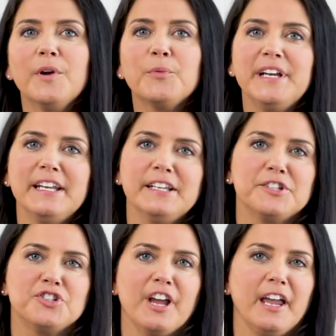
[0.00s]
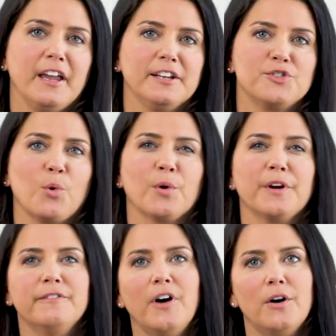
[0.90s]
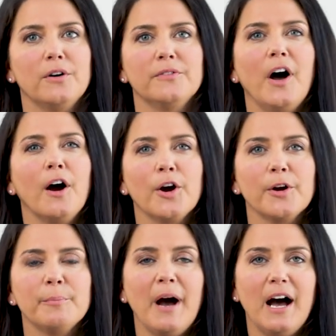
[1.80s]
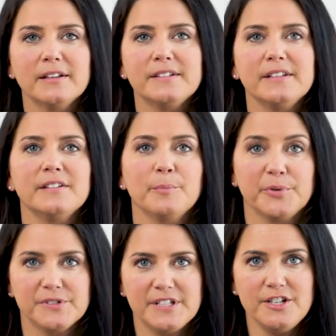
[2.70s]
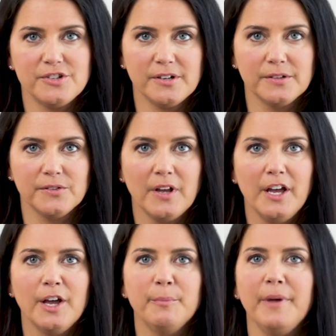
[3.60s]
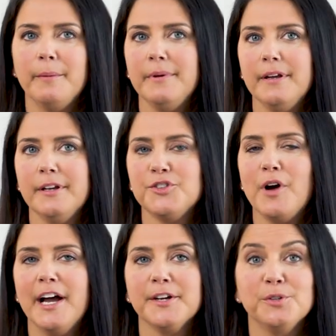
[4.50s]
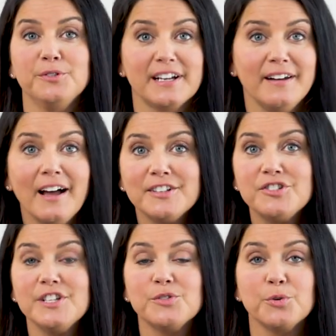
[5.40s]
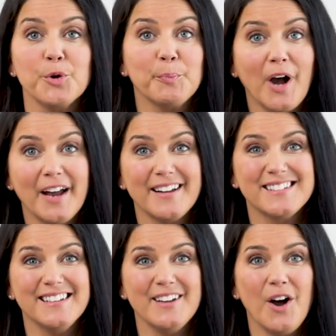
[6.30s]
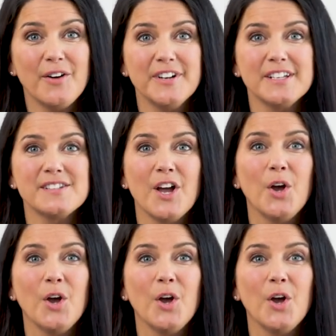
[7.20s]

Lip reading: When we need to change or evolve our policies and procedures, maybe trial new technologies or new products in the office,